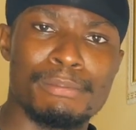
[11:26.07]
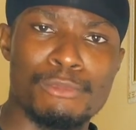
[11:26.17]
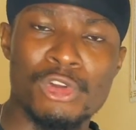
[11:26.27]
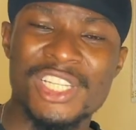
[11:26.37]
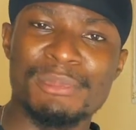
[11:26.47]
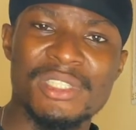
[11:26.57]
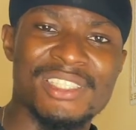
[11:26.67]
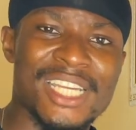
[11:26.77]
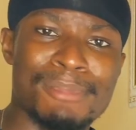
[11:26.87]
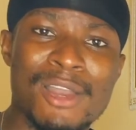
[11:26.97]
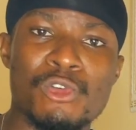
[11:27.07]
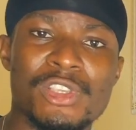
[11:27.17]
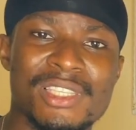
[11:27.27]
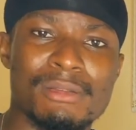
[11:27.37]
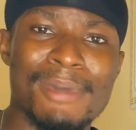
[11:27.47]
what this means is that mango
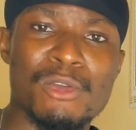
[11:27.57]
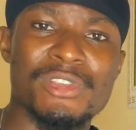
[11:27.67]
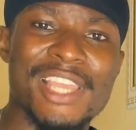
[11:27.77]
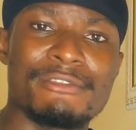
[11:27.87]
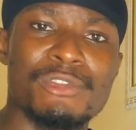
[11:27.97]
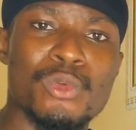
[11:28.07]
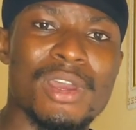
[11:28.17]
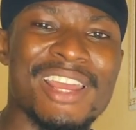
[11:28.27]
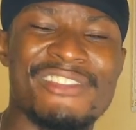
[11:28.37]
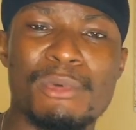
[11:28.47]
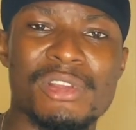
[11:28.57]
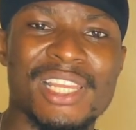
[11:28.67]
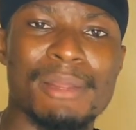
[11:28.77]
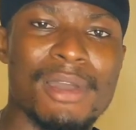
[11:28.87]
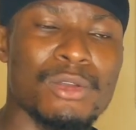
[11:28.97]
is everywhere. Everybody is
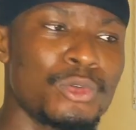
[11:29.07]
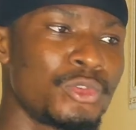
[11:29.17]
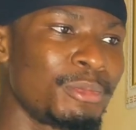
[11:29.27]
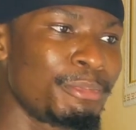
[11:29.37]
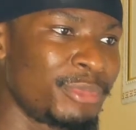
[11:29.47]
selling mango.